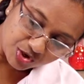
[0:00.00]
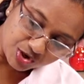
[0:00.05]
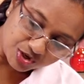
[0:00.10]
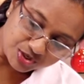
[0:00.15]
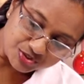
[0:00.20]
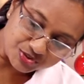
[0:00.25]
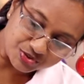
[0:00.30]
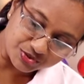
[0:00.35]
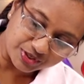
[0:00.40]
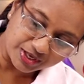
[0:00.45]

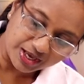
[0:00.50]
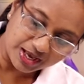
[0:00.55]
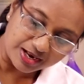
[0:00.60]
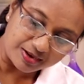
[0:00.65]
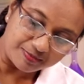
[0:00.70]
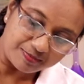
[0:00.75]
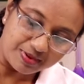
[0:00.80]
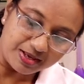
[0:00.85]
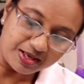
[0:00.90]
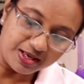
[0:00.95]
also
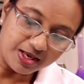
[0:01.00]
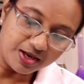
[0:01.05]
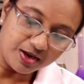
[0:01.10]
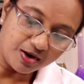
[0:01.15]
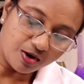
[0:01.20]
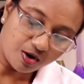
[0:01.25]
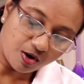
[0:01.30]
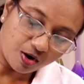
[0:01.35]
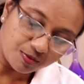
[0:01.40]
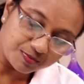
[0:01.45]
can be
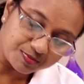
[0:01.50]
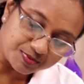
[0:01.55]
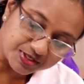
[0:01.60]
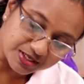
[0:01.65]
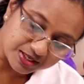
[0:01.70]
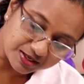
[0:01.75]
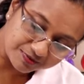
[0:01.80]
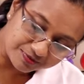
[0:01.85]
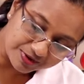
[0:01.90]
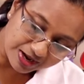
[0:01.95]

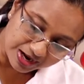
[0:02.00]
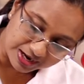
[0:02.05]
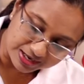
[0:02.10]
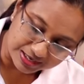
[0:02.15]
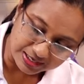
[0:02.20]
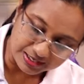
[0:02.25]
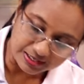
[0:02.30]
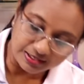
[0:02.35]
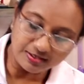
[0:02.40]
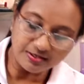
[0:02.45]
observed
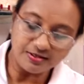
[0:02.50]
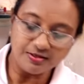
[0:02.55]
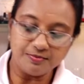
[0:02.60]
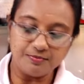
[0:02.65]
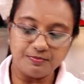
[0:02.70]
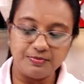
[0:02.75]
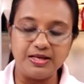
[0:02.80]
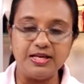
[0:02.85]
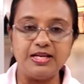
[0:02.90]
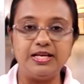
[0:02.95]
under
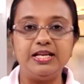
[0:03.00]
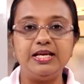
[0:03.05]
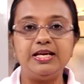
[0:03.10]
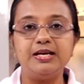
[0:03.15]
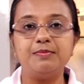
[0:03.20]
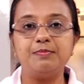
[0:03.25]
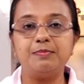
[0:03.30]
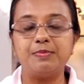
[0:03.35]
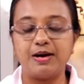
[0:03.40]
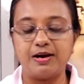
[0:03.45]

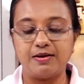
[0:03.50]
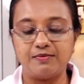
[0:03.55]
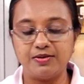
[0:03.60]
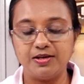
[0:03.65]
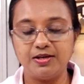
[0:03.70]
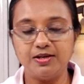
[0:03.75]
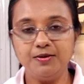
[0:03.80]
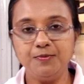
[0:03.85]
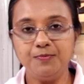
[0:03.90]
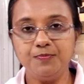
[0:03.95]
medium
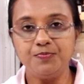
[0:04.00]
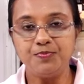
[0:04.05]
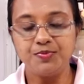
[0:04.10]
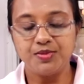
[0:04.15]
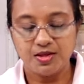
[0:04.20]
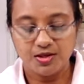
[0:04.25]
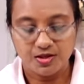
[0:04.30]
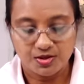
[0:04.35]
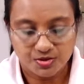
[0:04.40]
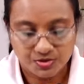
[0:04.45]
power.
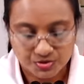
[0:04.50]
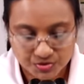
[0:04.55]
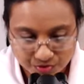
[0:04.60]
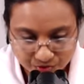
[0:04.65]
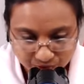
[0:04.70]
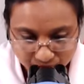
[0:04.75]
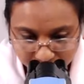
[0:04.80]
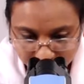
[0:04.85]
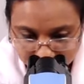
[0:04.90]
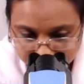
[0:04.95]

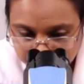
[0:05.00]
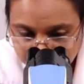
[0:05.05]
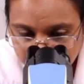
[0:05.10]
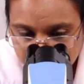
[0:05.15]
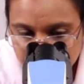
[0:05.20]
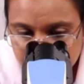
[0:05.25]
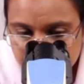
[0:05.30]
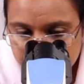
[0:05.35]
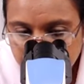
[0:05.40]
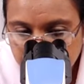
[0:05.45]
So if
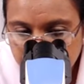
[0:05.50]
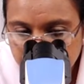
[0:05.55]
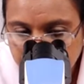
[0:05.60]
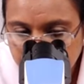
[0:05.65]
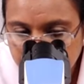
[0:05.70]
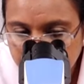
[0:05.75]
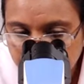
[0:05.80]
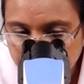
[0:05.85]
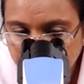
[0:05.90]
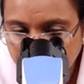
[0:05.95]
I set
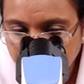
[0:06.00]
it